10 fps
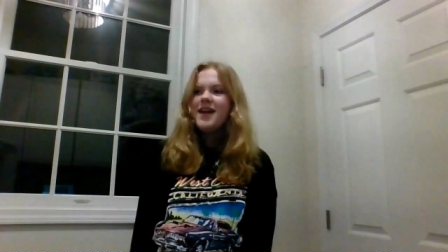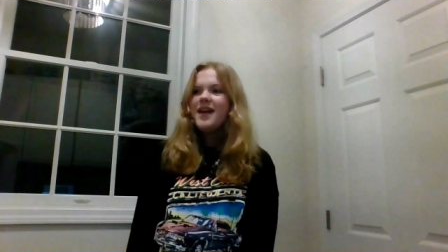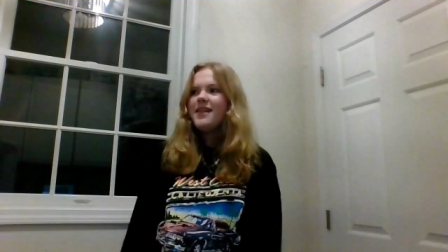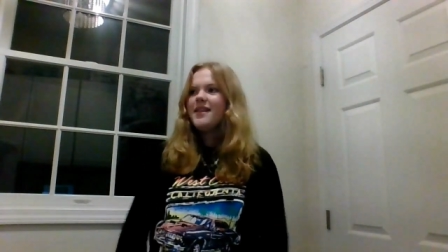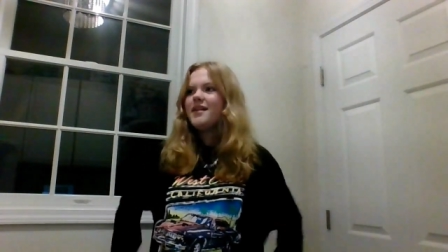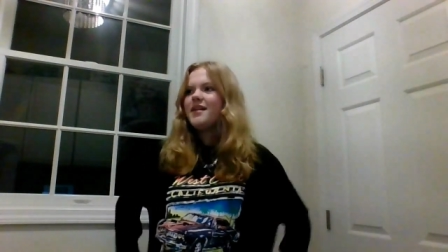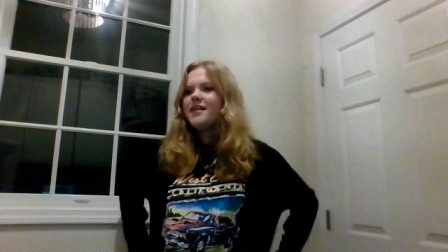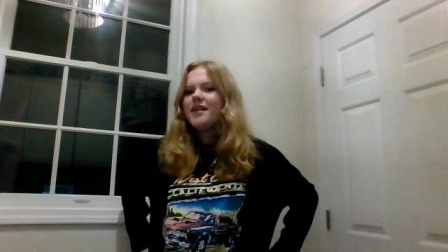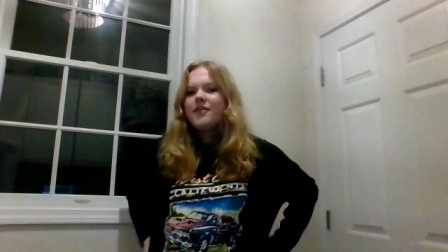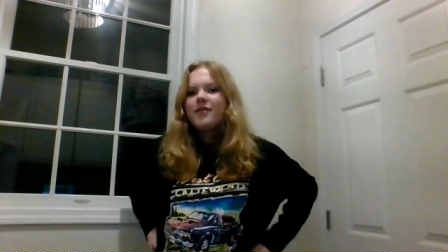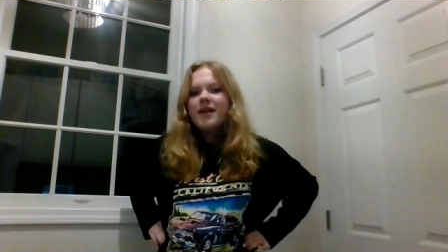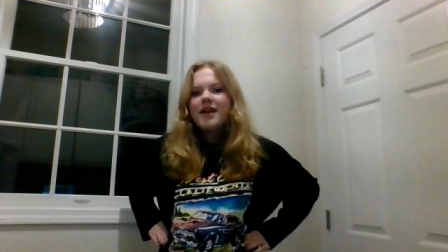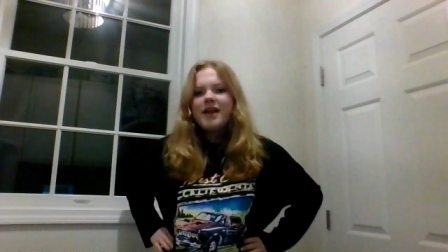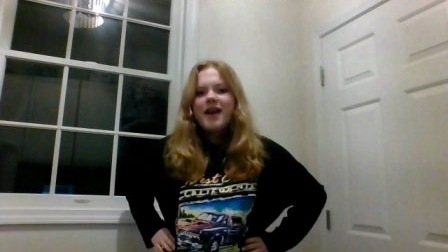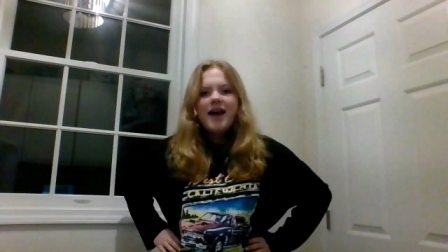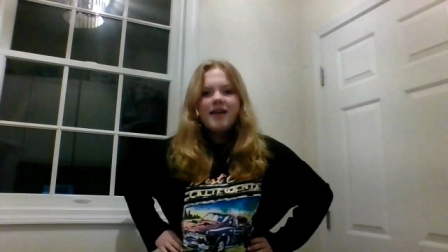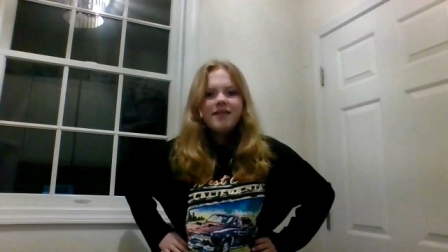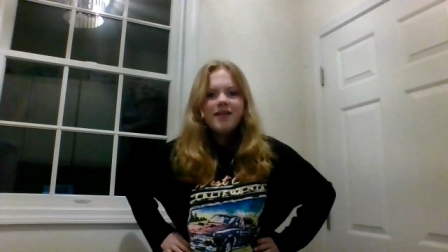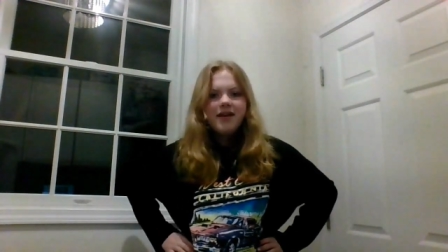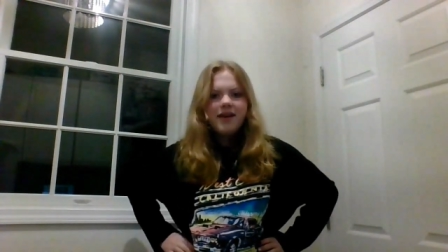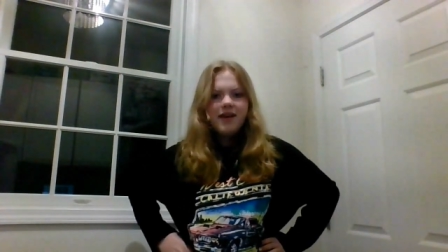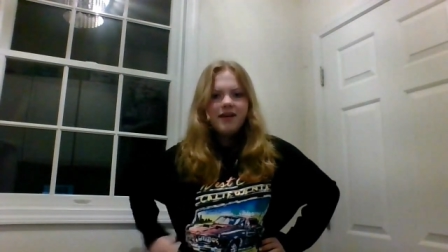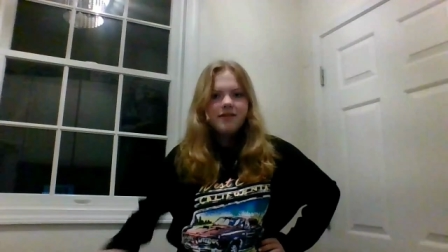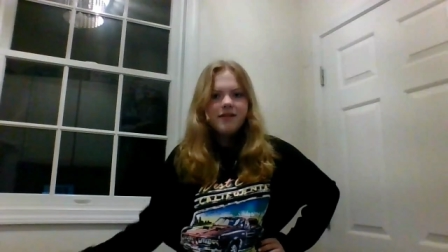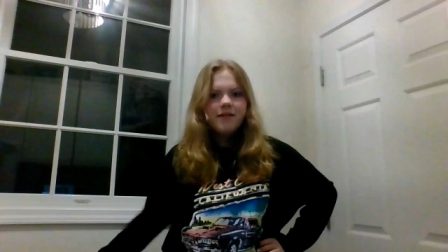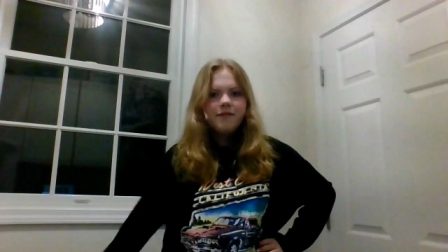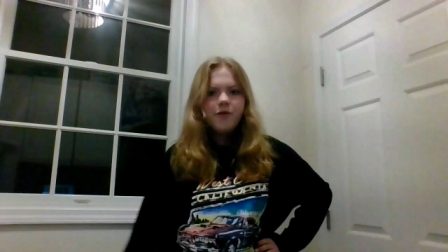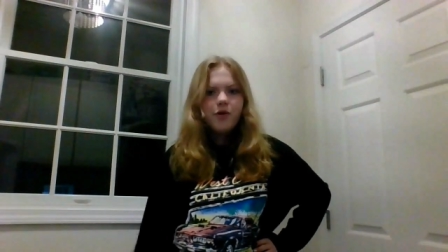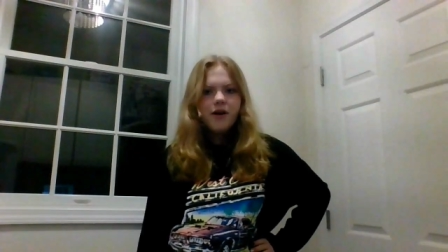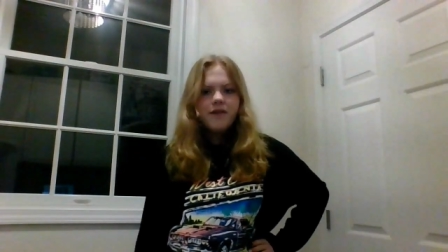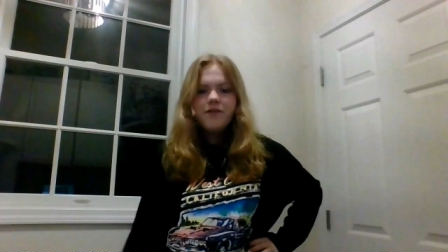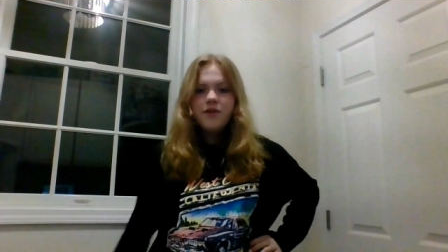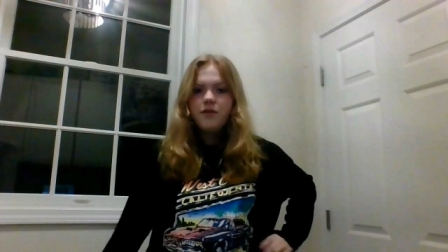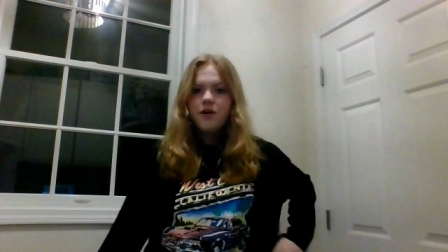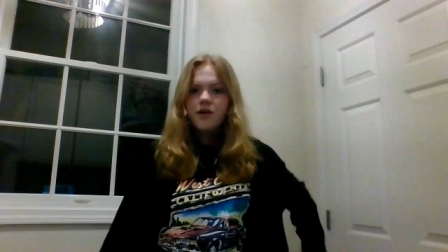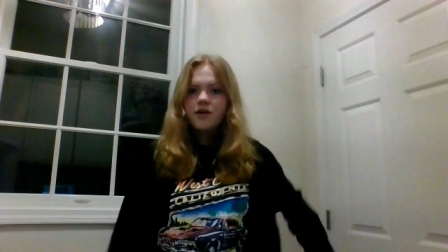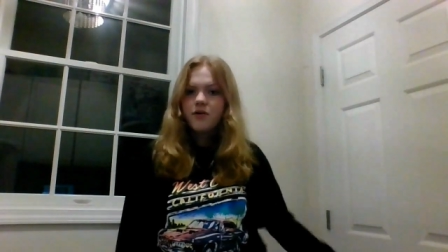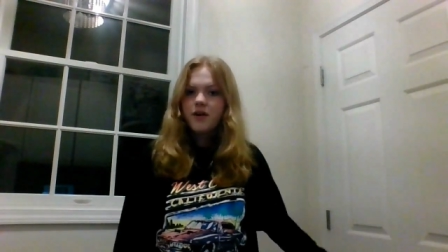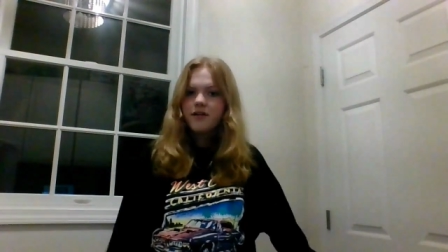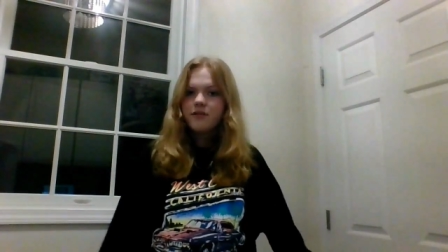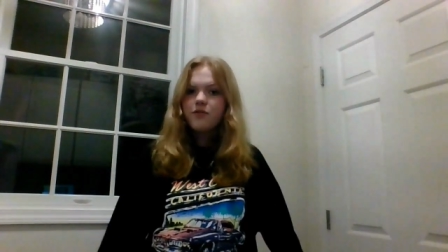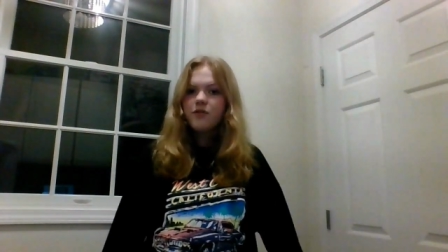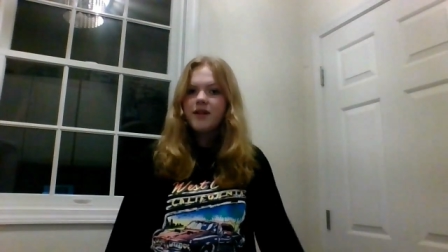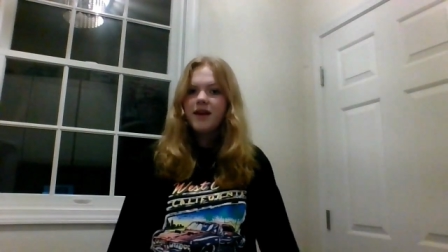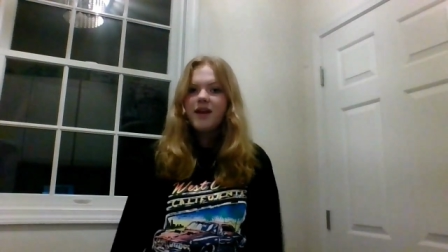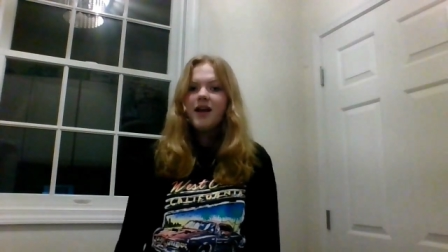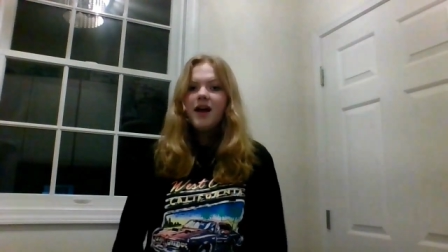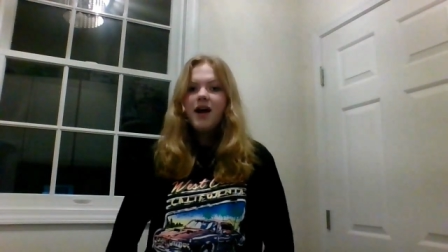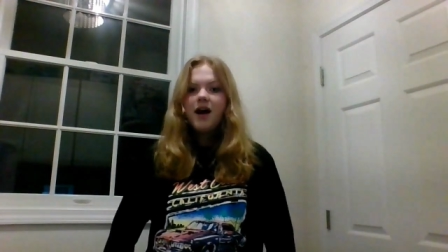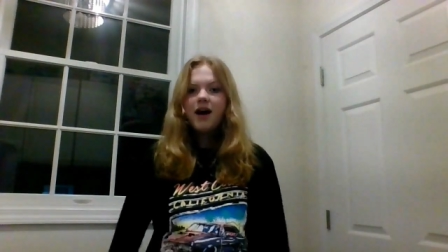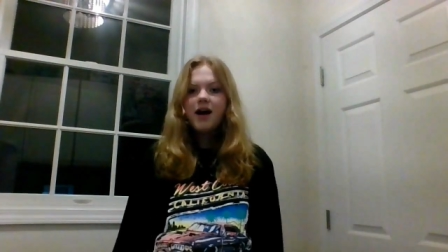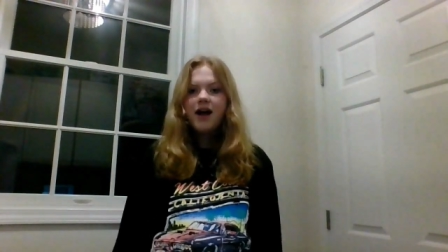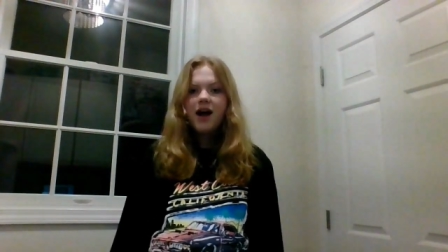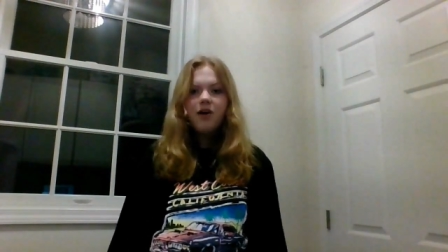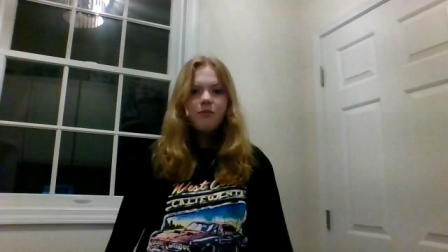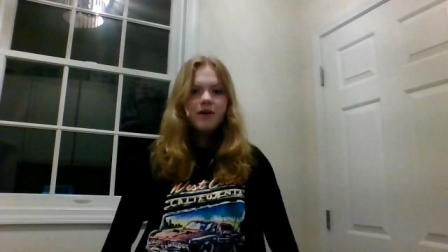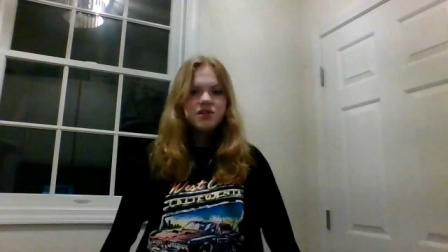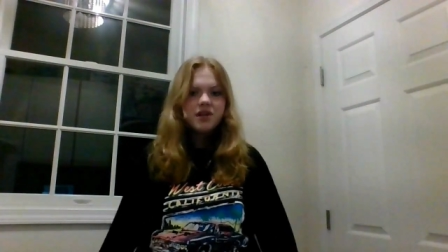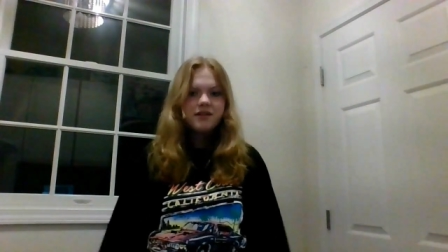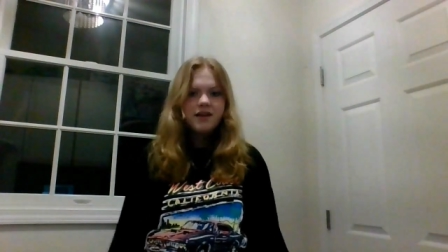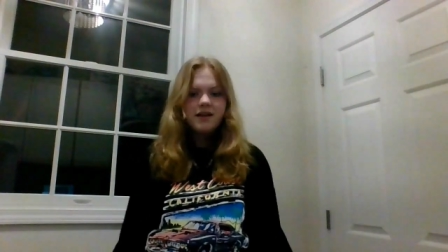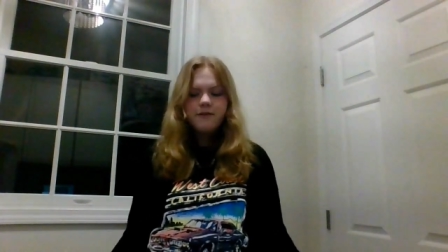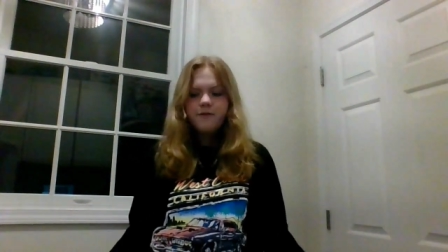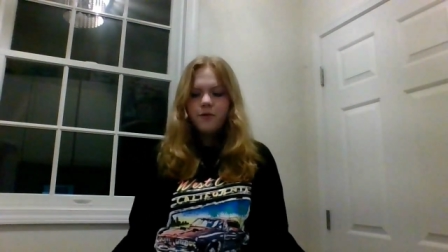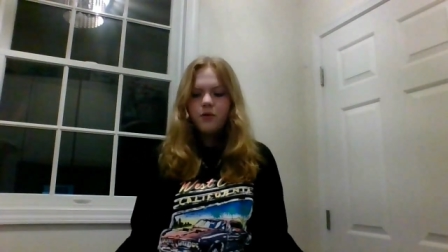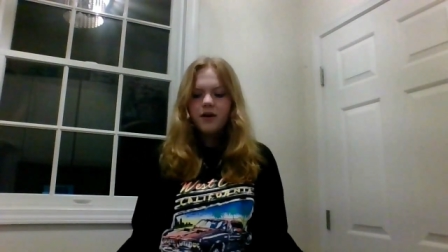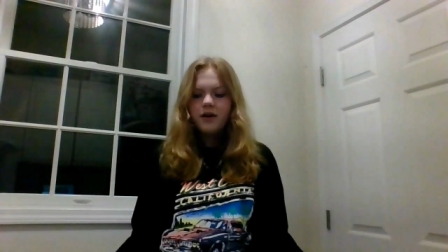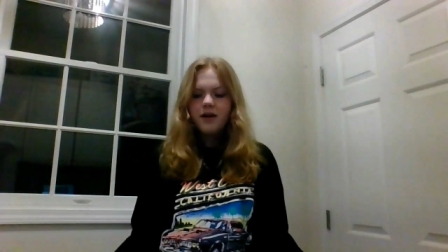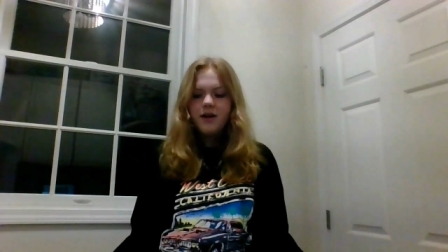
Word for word: And then another one I get asked is for if you aren't going on a school night, uh, how much is it for